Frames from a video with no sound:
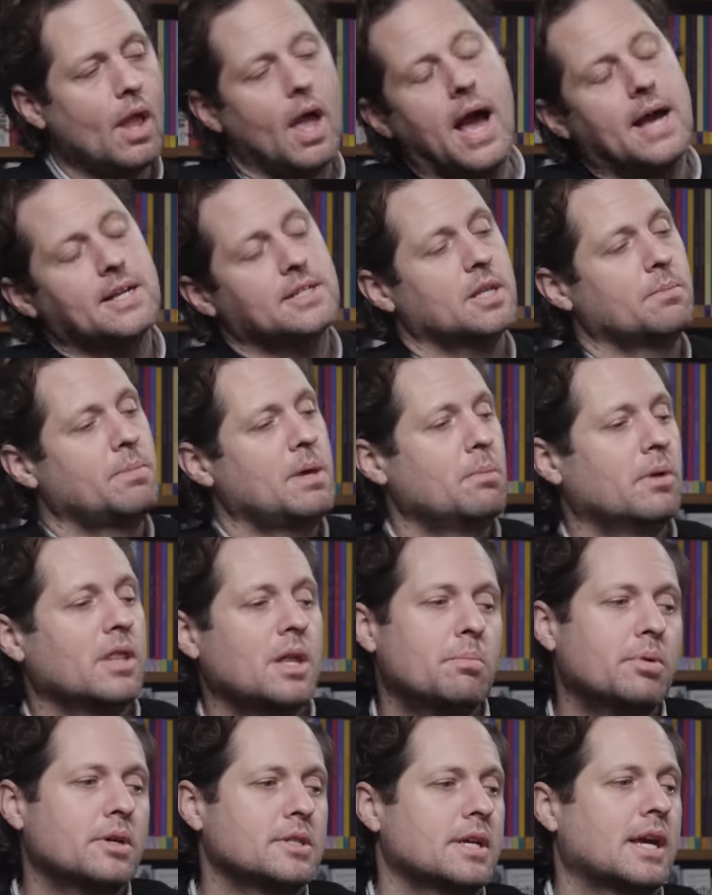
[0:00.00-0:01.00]
as the people
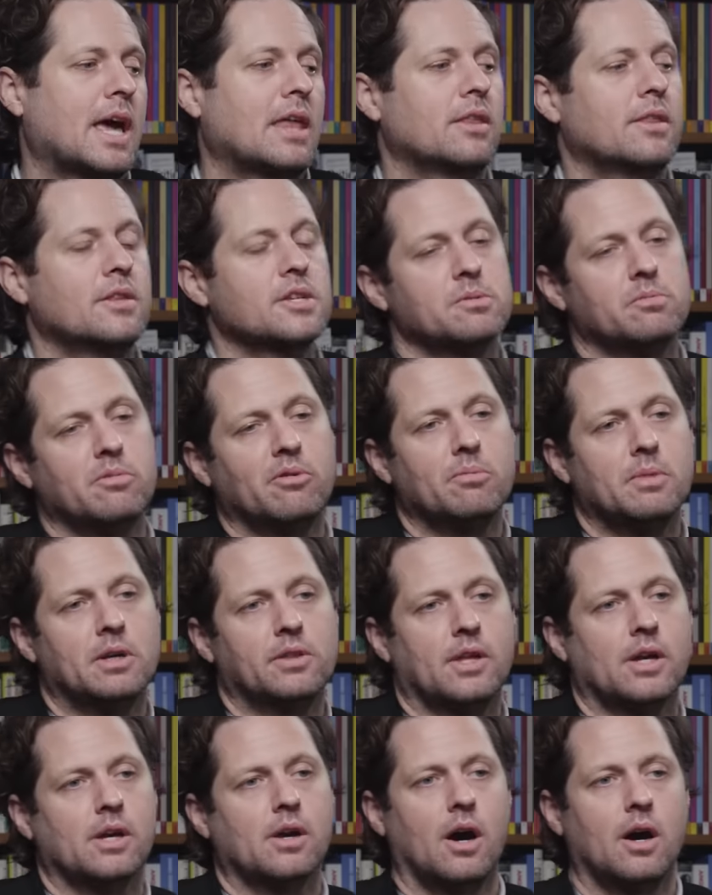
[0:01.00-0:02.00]
that put together this
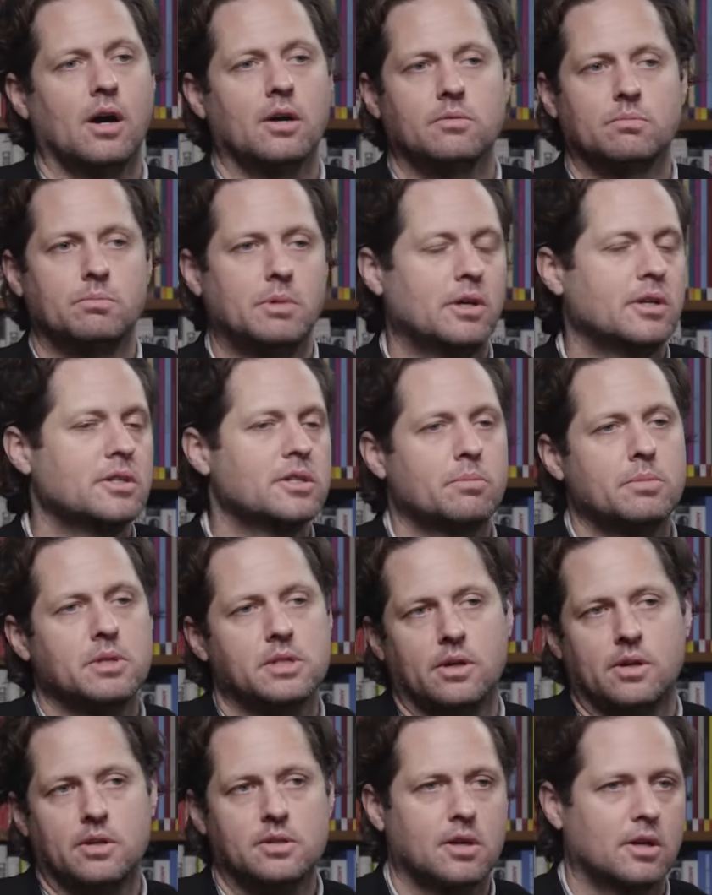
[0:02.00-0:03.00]
movement that got millions of
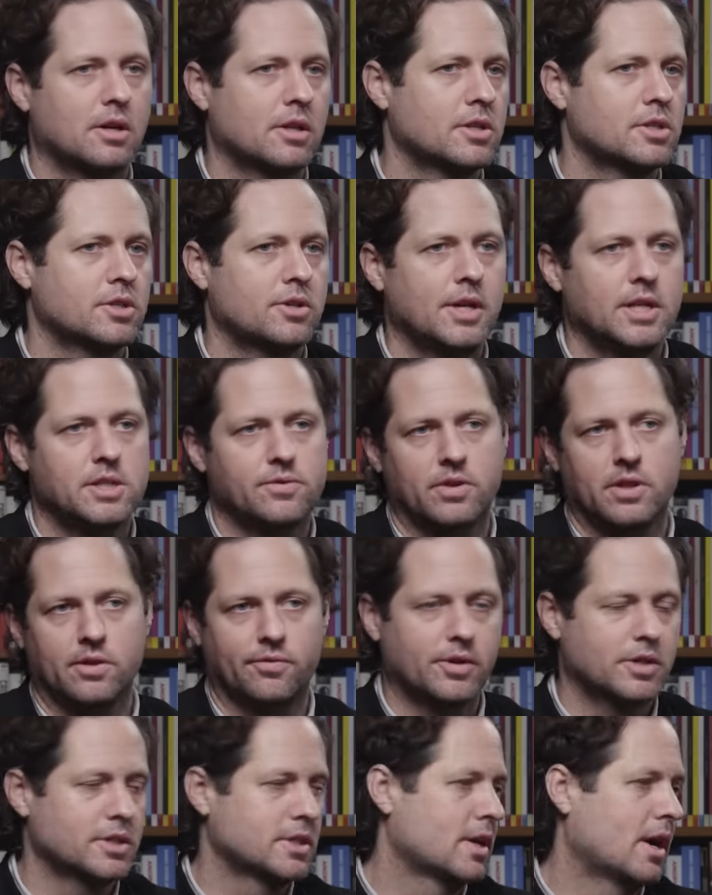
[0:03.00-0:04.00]
Brazilians onto the streets for the
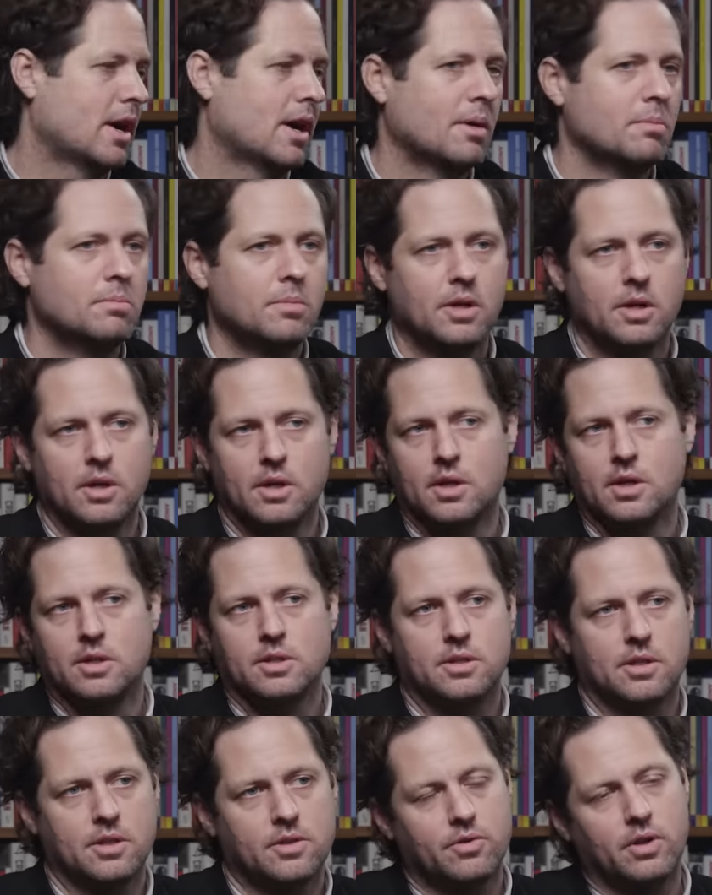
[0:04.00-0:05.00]
first time
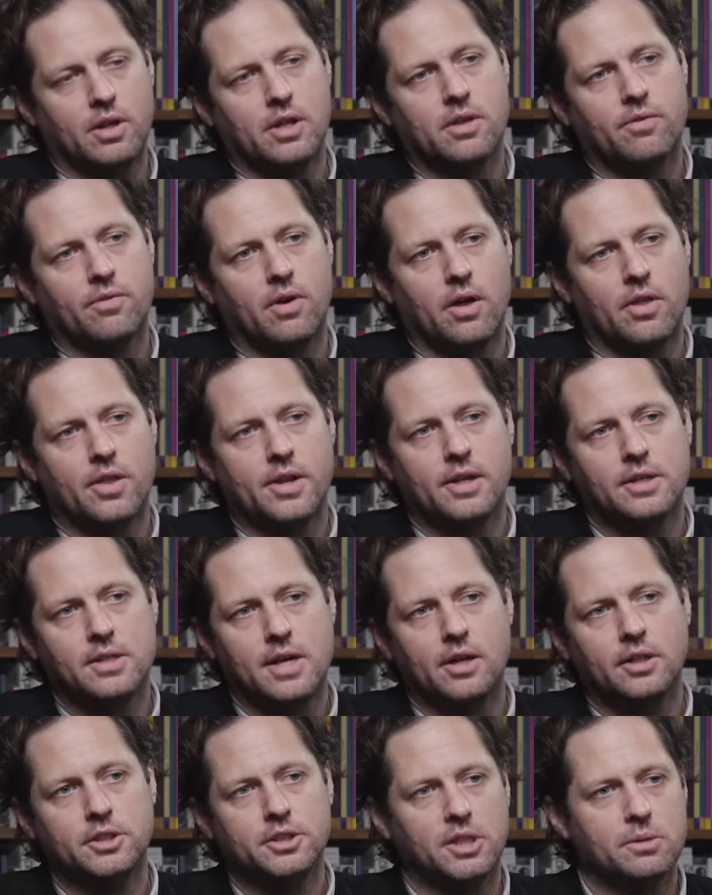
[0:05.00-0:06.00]
since really the fall of the
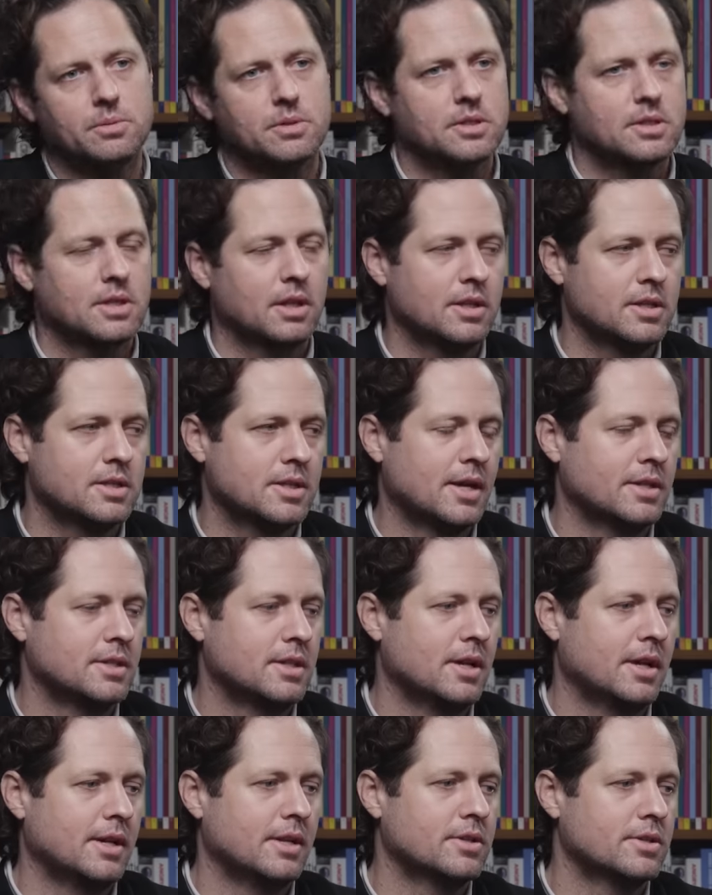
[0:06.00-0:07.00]
dictatorship, since at least
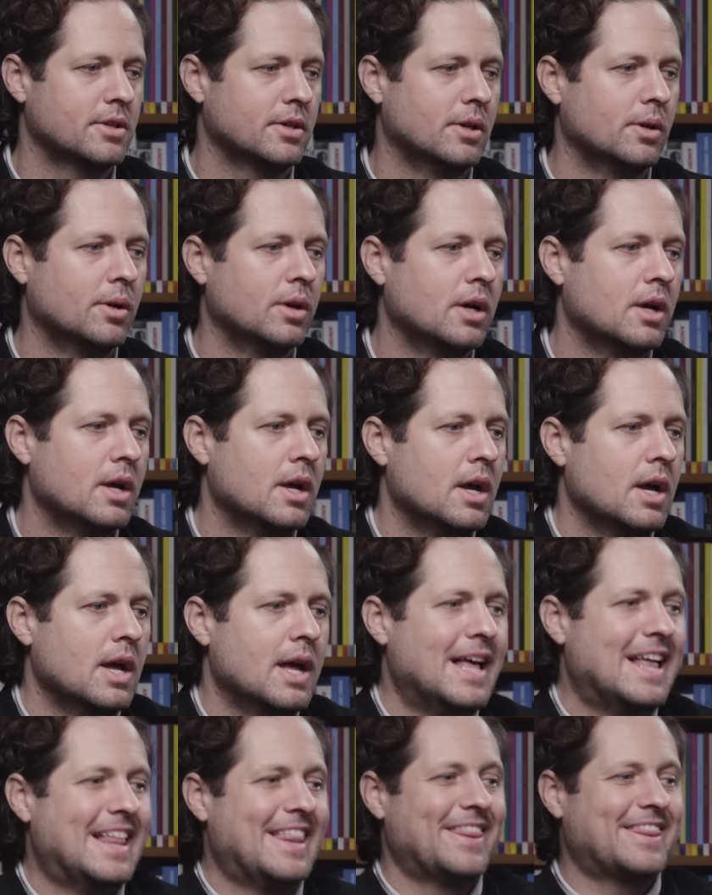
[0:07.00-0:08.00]
nineteen ninety-two,
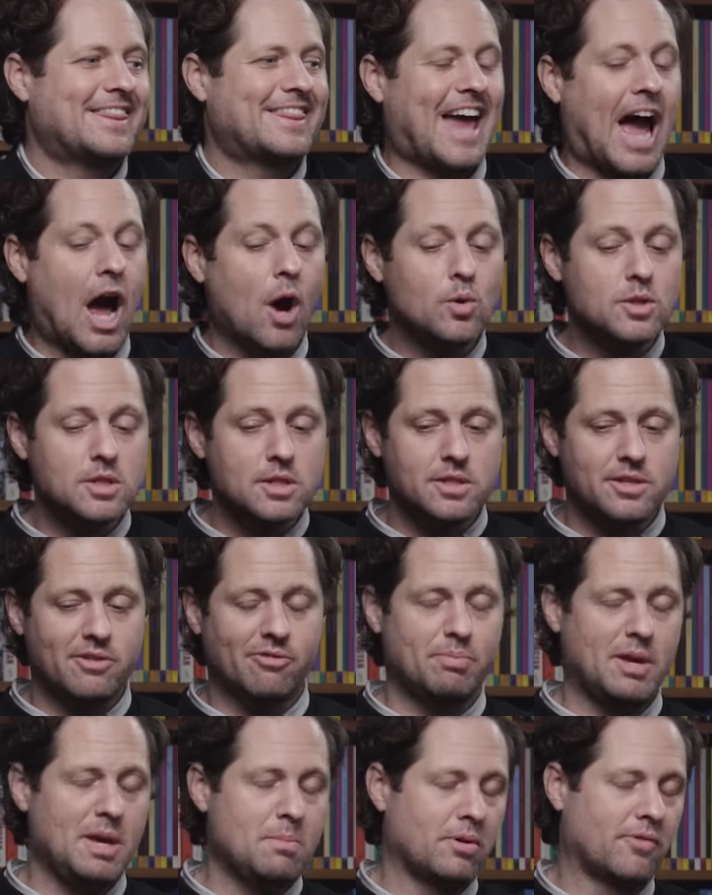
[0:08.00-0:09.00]
thousands
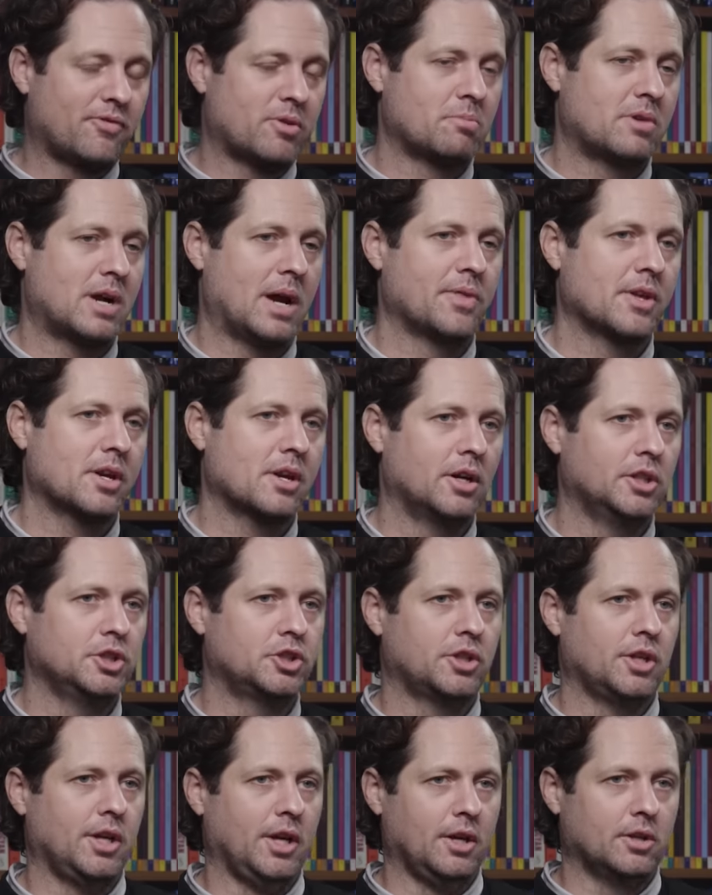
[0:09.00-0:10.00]
of people from around the
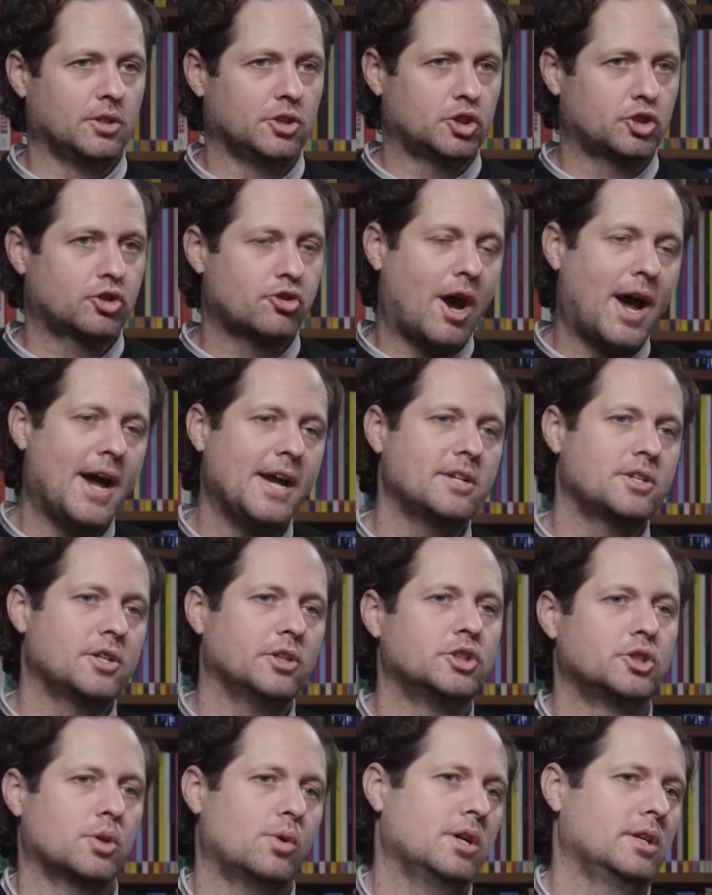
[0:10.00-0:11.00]
country try to
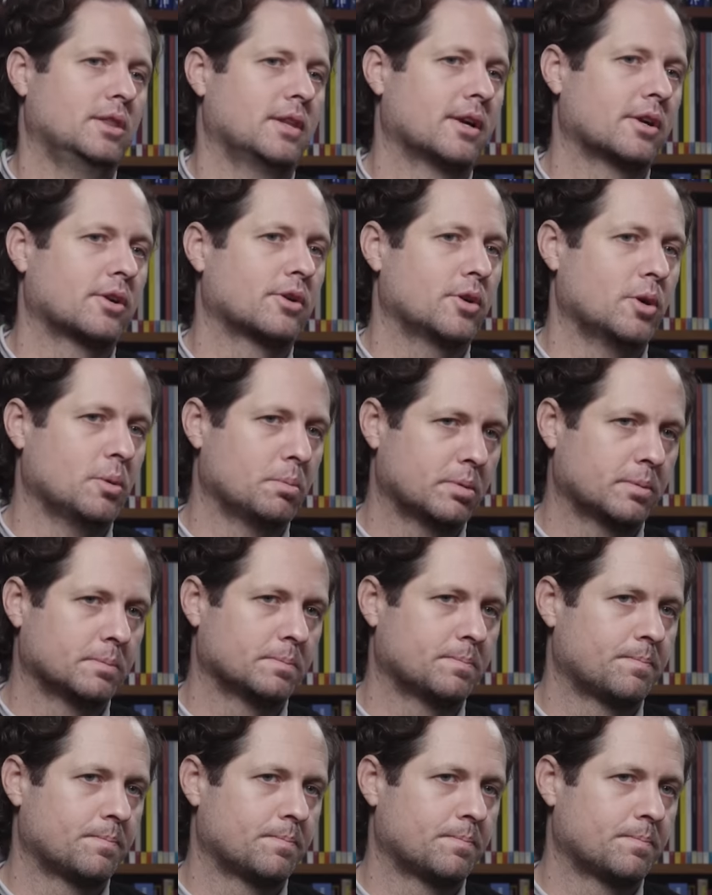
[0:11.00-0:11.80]
join their group,